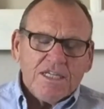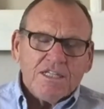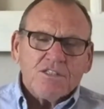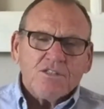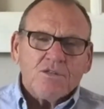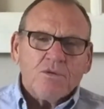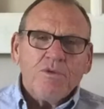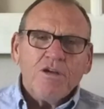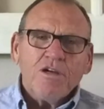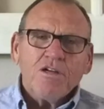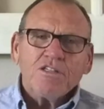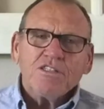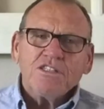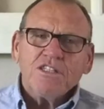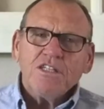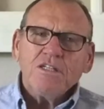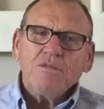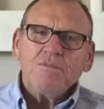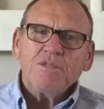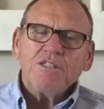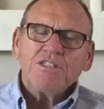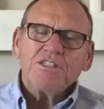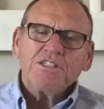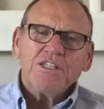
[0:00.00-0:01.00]
So marriage
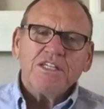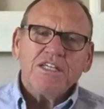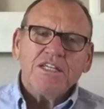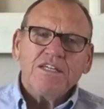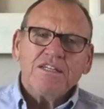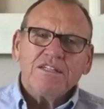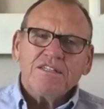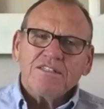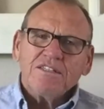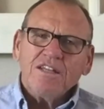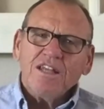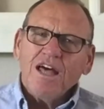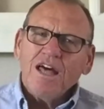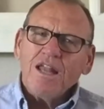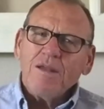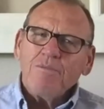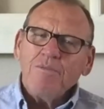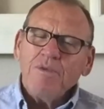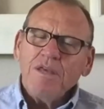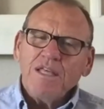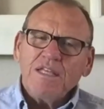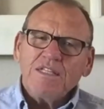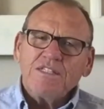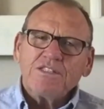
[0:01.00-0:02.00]
intimacy, a lot
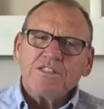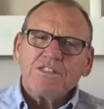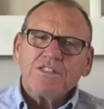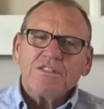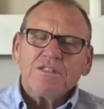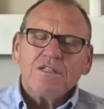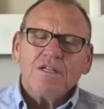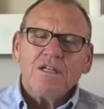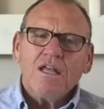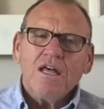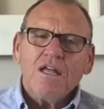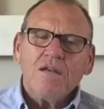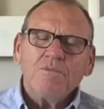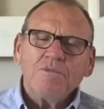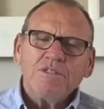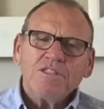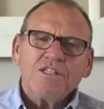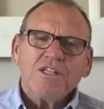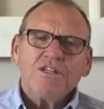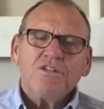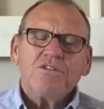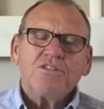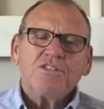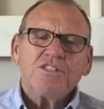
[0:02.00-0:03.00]
of myths, a lot of
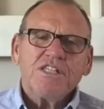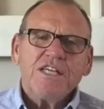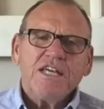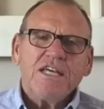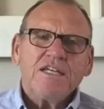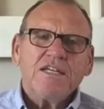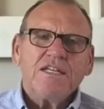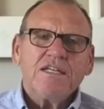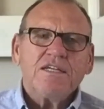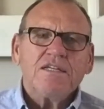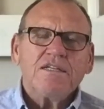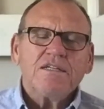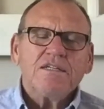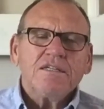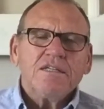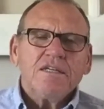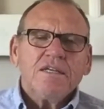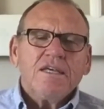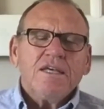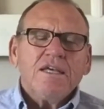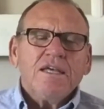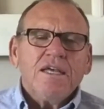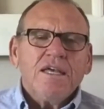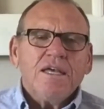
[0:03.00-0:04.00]
misunderstanding,
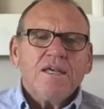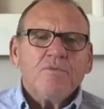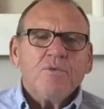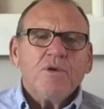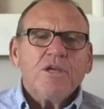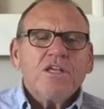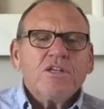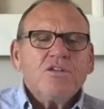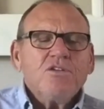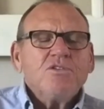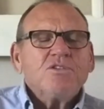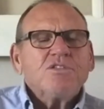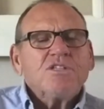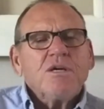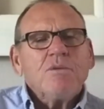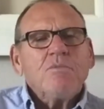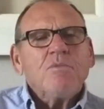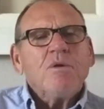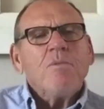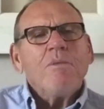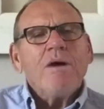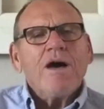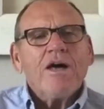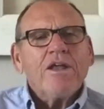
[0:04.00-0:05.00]
and we can do
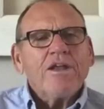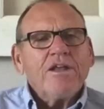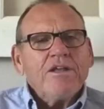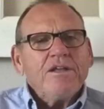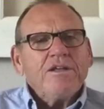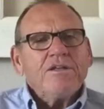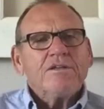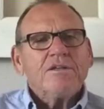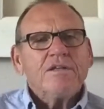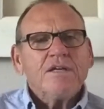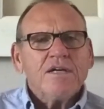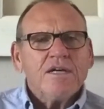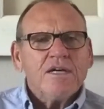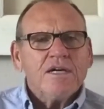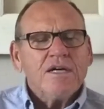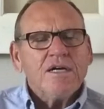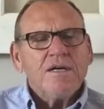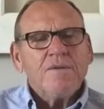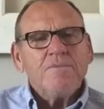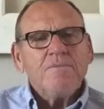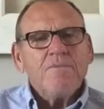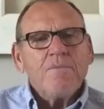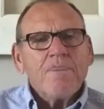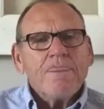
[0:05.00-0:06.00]
something about it.
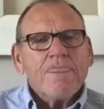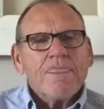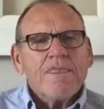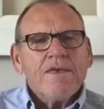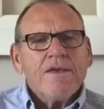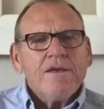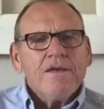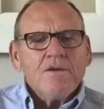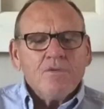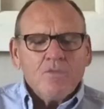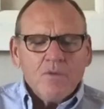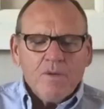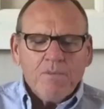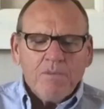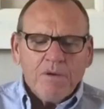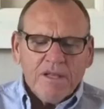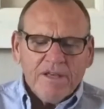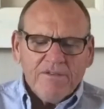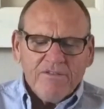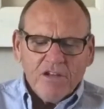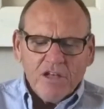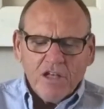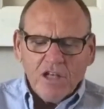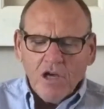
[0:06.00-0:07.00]
We
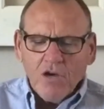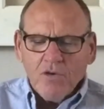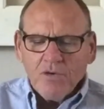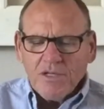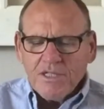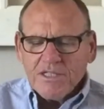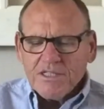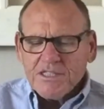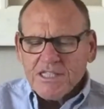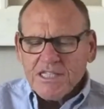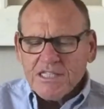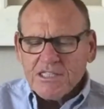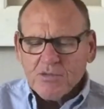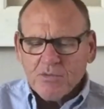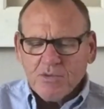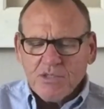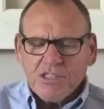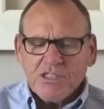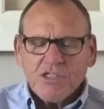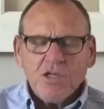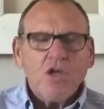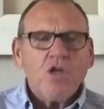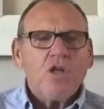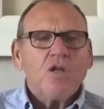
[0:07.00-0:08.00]
believe aloneness, as a
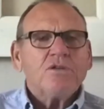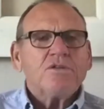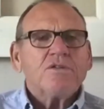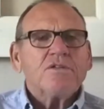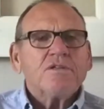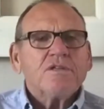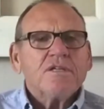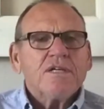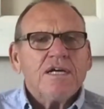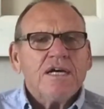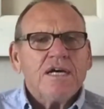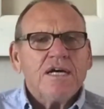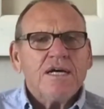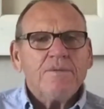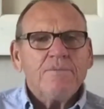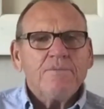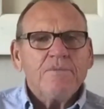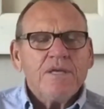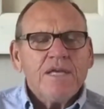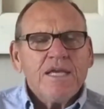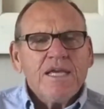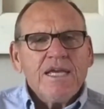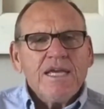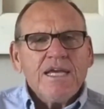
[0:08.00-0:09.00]
result,
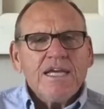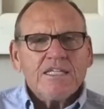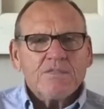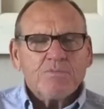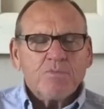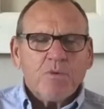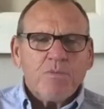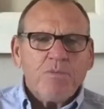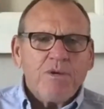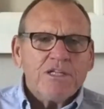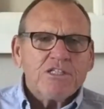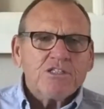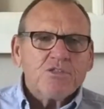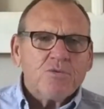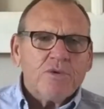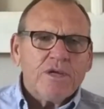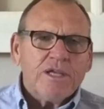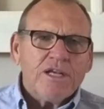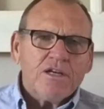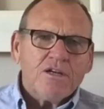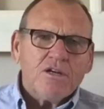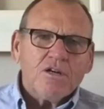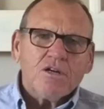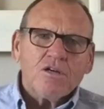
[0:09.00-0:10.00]
has
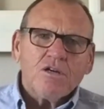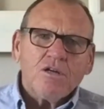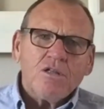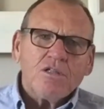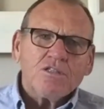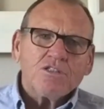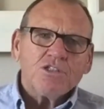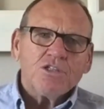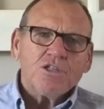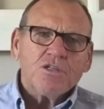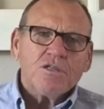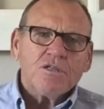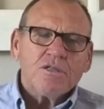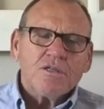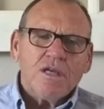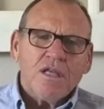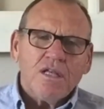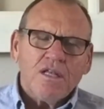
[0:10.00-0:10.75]
perpetuated our culture.